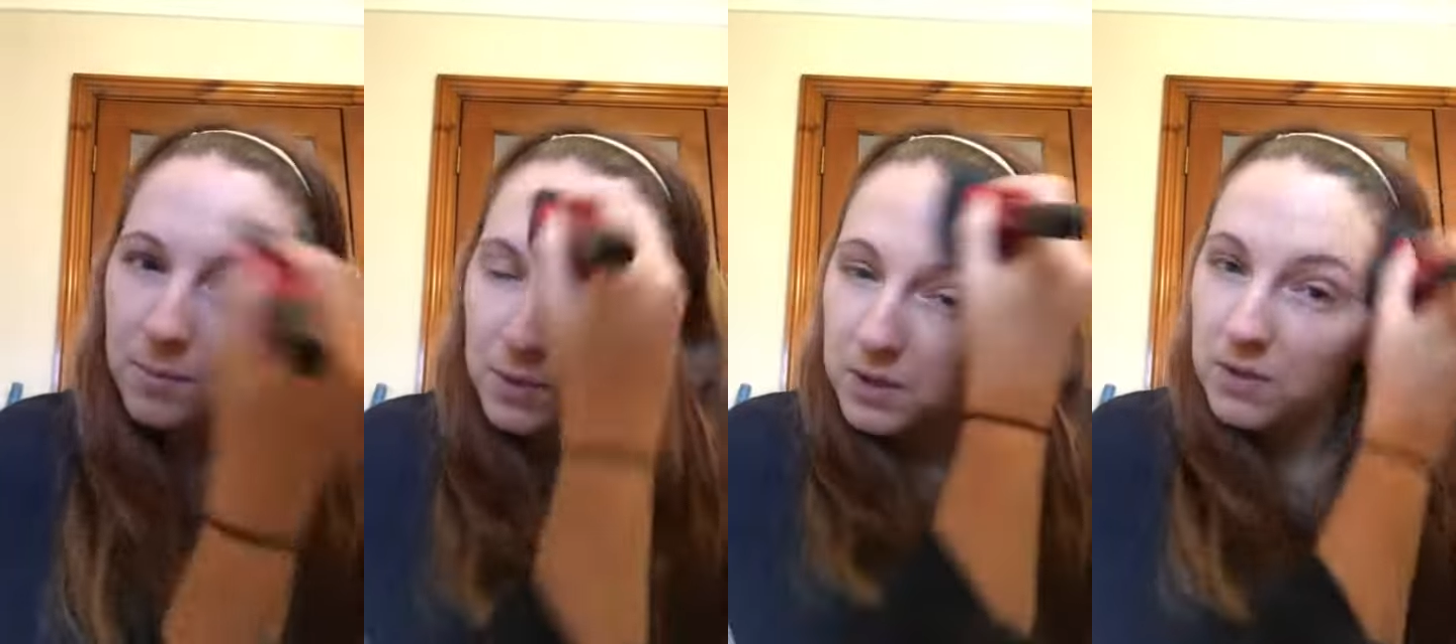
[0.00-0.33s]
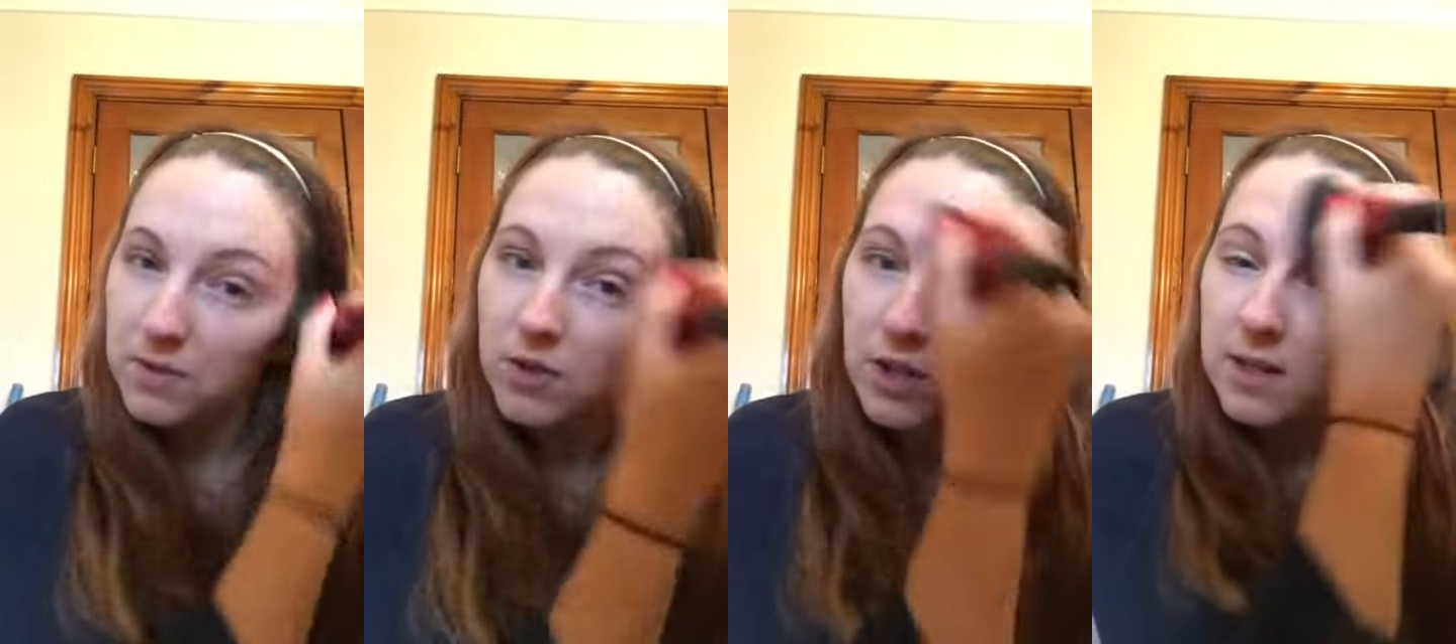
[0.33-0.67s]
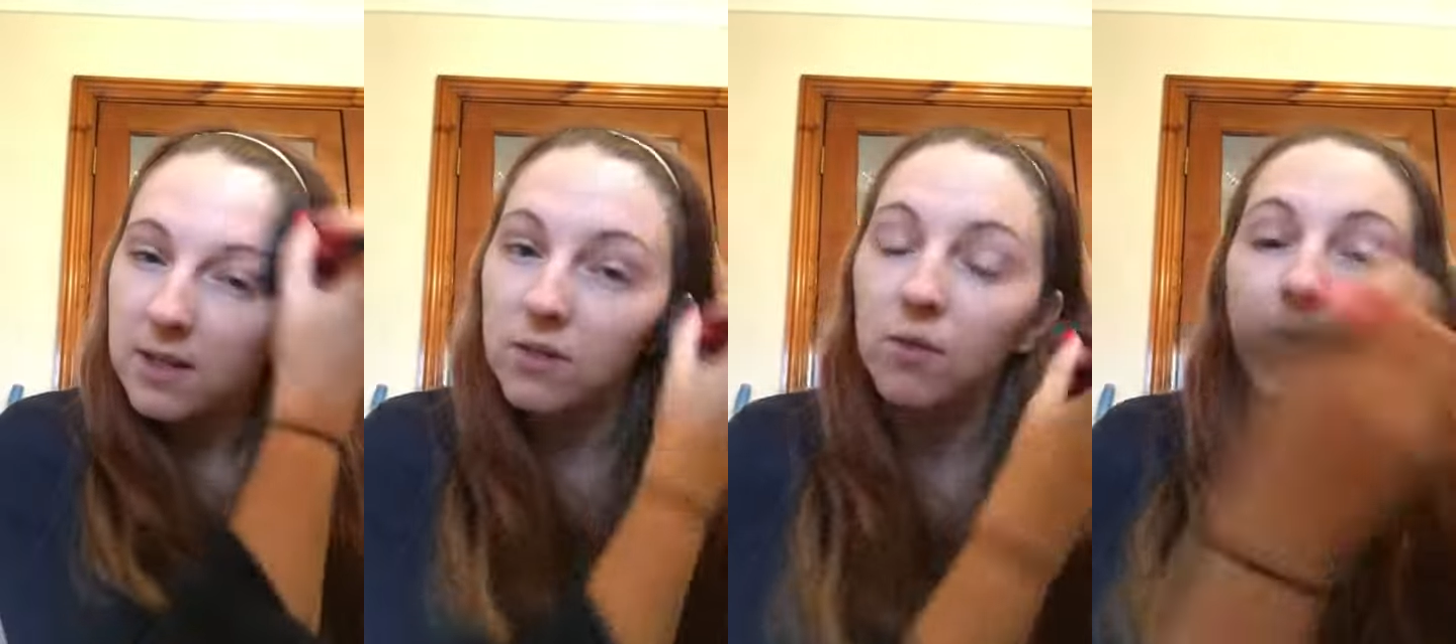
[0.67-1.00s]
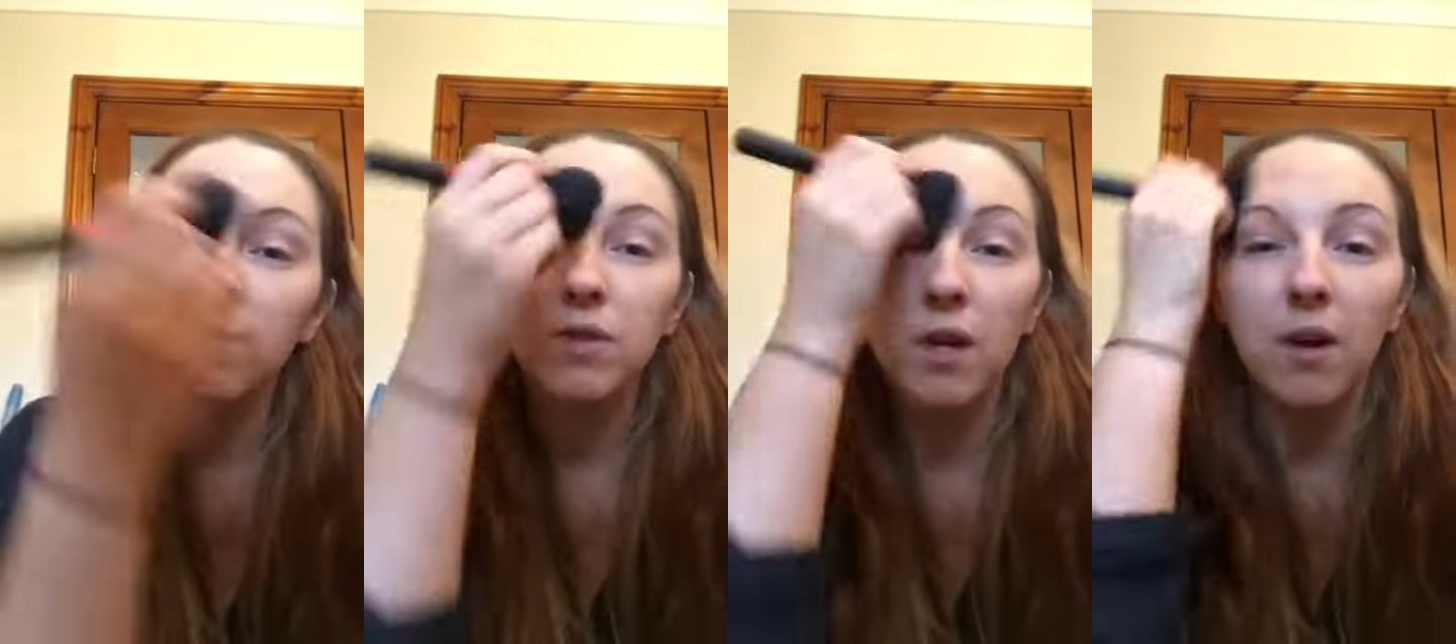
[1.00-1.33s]
which is
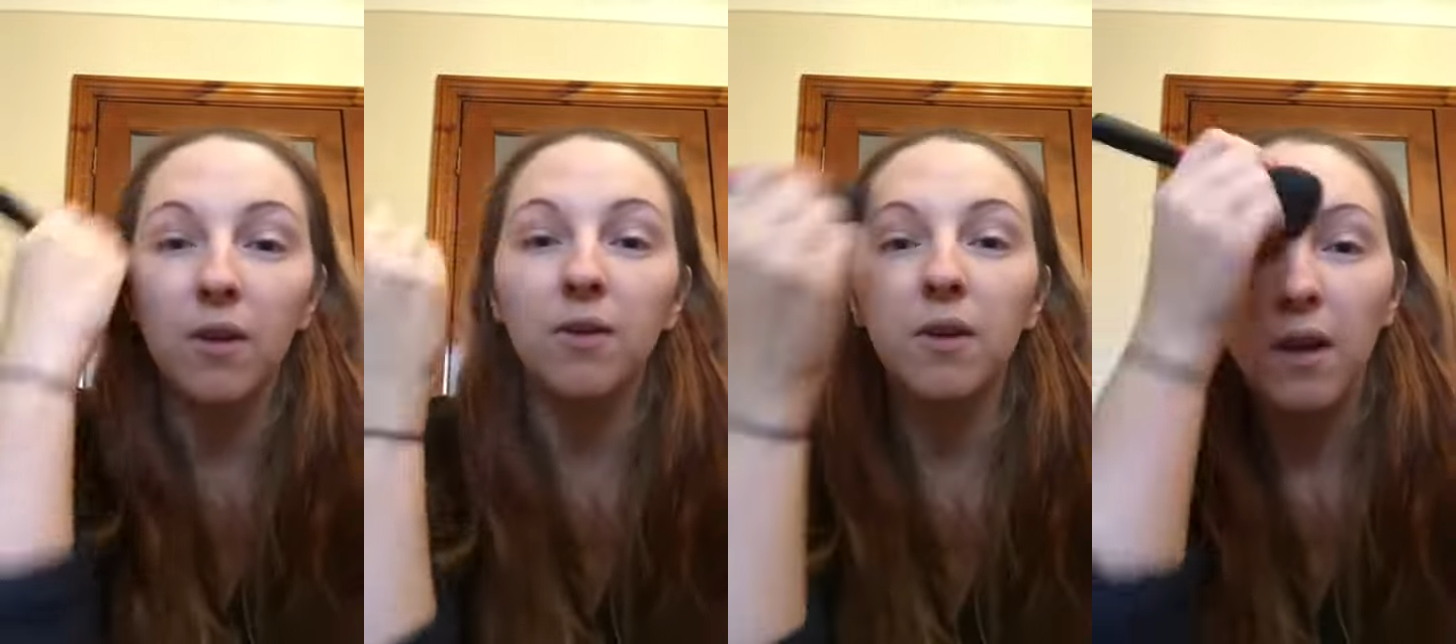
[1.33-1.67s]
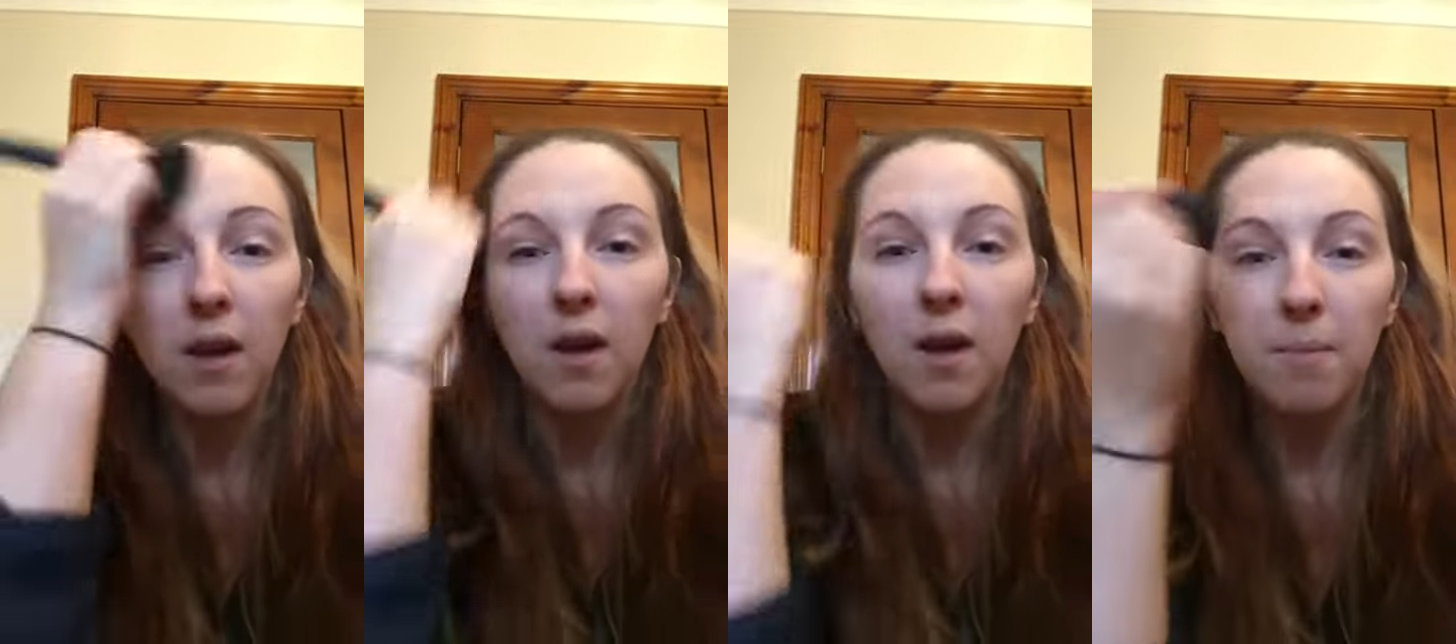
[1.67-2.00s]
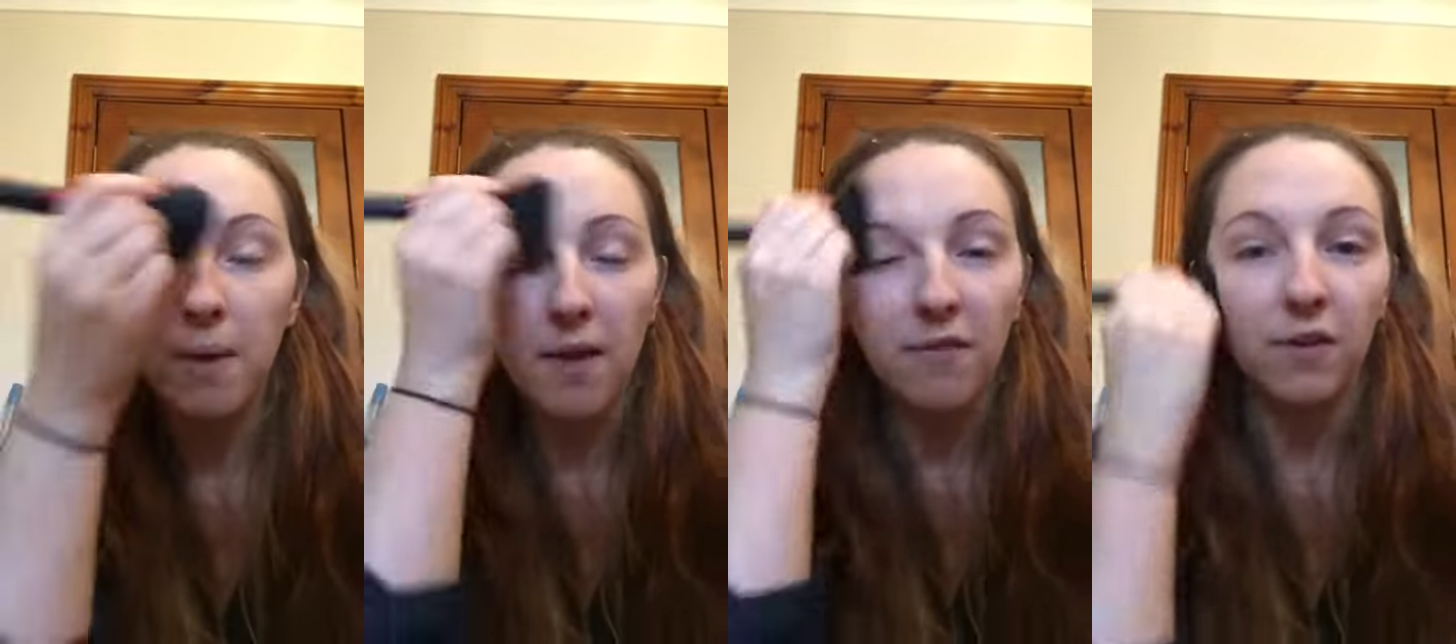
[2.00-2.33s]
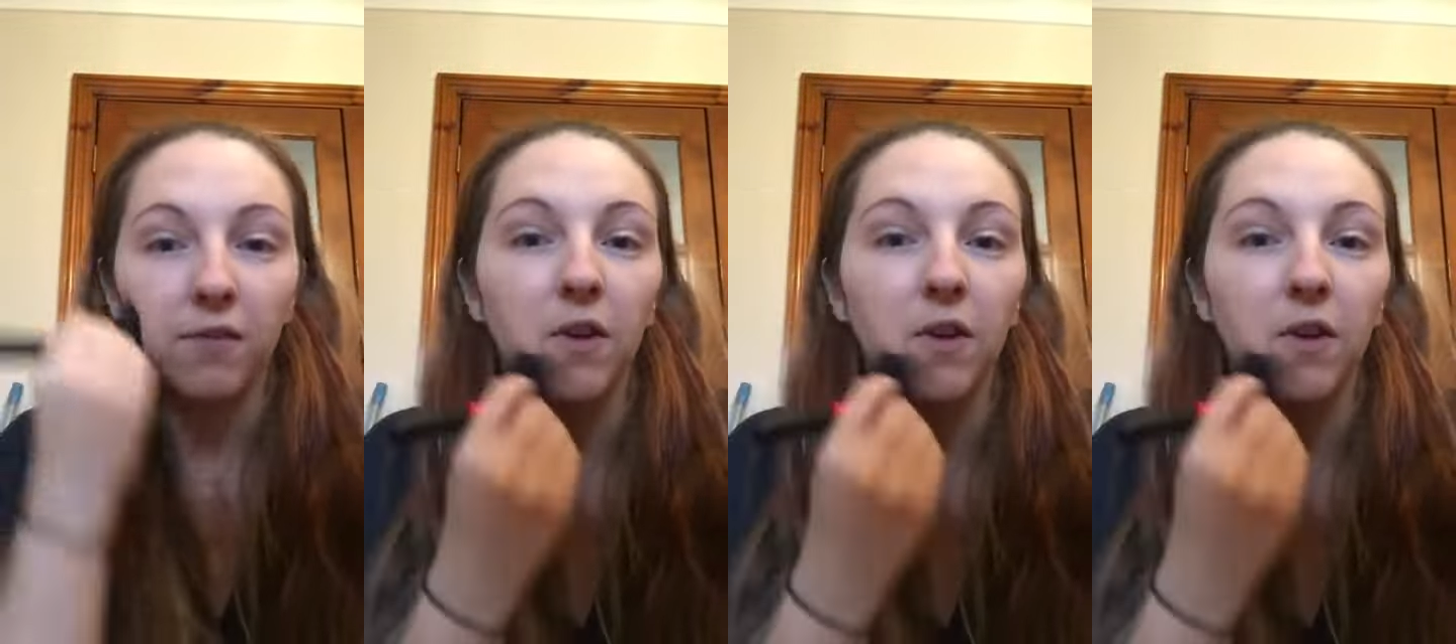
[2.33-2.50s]
also perfect